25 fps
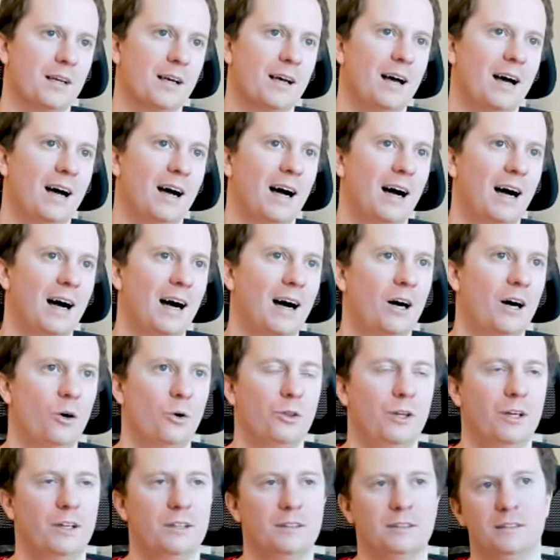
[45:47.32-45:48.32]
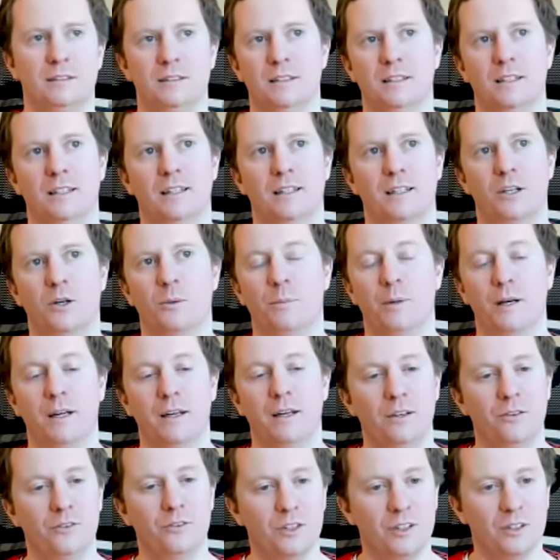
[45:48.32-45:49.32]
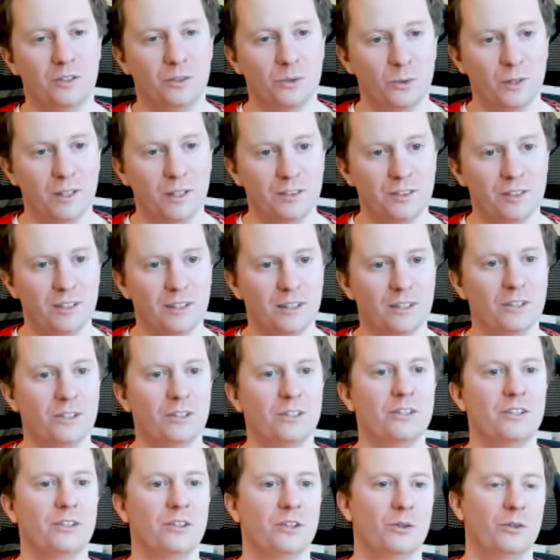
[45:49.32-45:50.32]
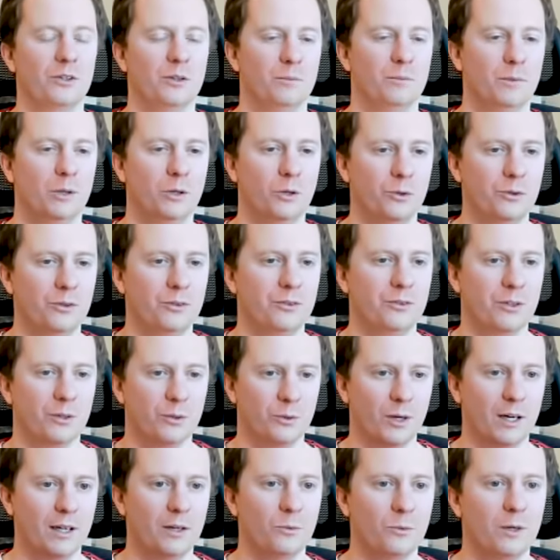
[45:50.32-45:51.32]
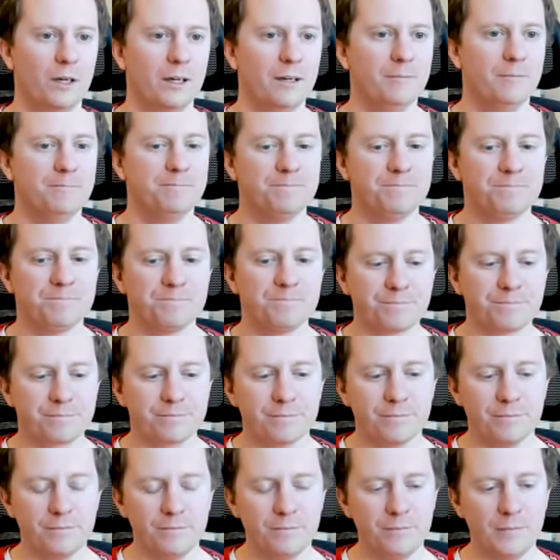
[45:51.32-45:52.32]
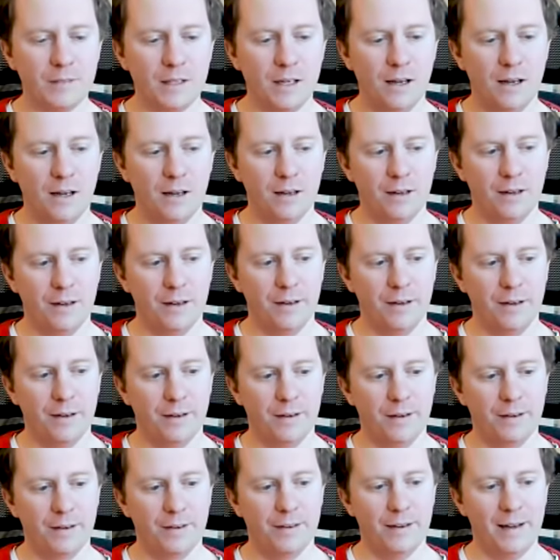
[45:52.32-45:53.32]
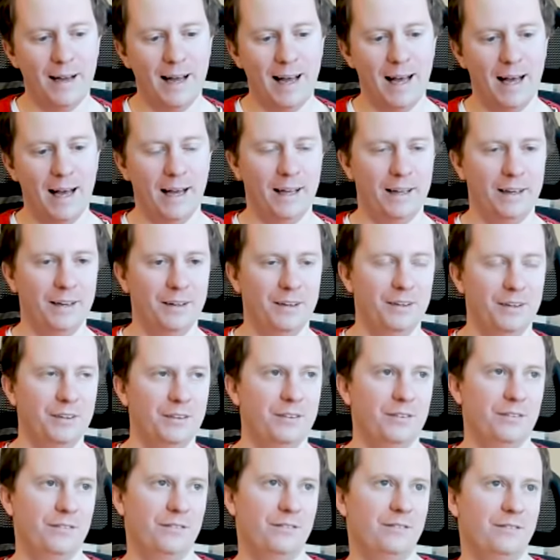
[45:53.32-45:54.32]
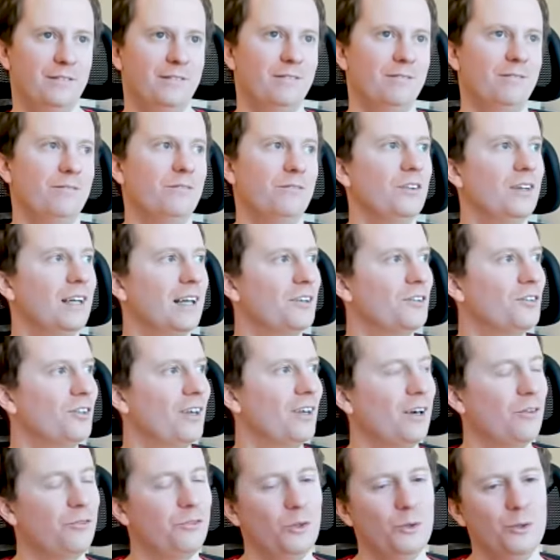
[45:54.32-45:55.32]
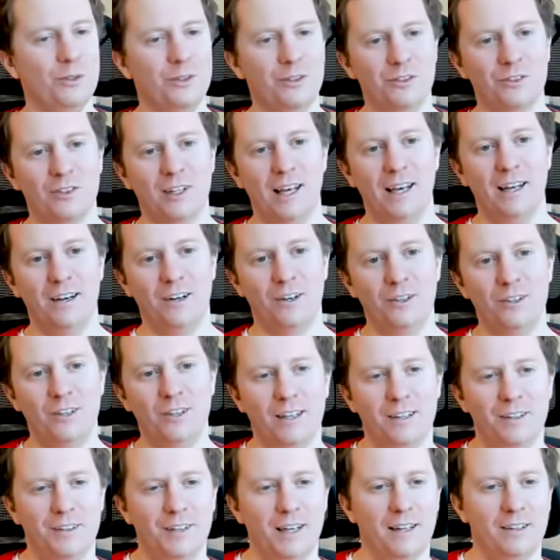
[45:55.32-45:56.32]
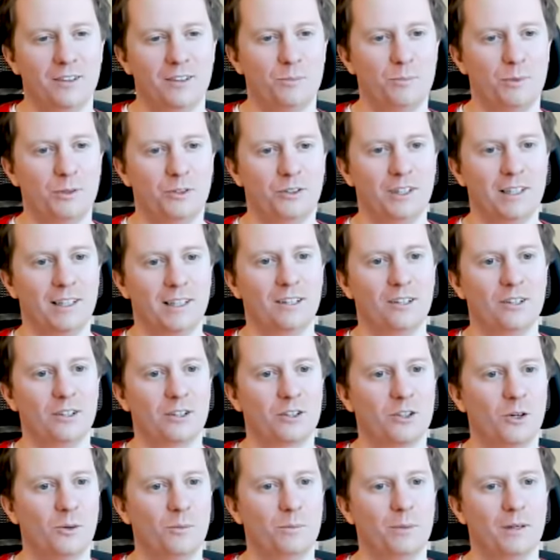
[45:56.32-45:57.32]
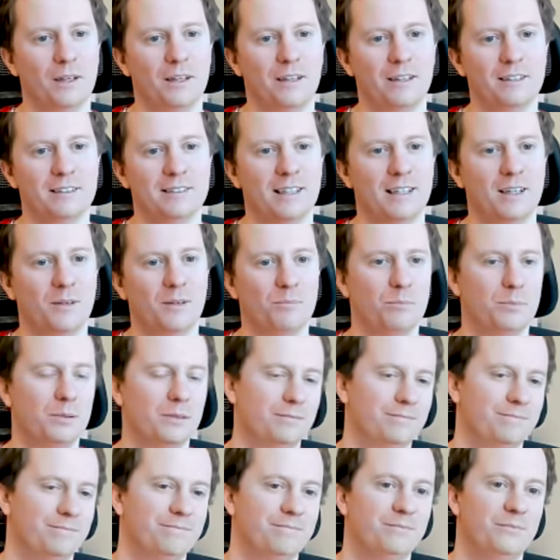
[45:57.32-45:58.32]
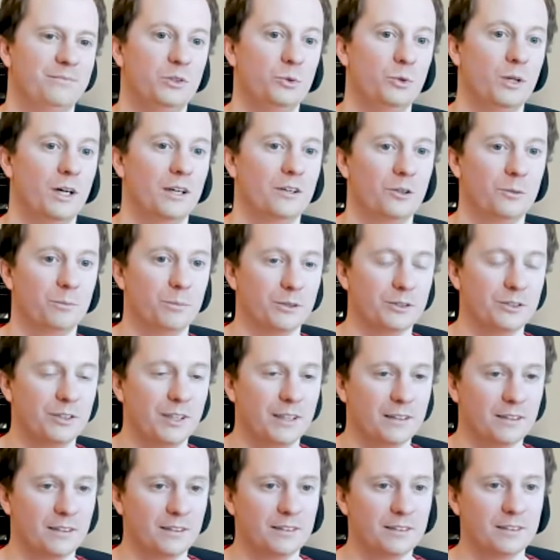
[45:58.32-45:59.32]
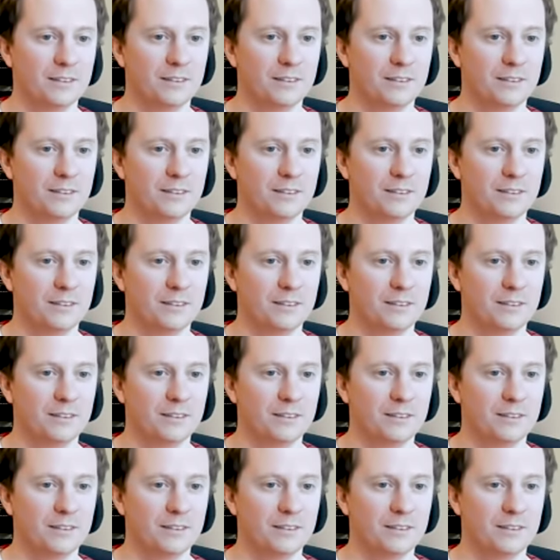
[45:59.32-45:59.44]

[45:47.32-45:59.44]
how does the competitive situation look you know the moat the runway uh, and let's say a few years later and that particular company is up 200%,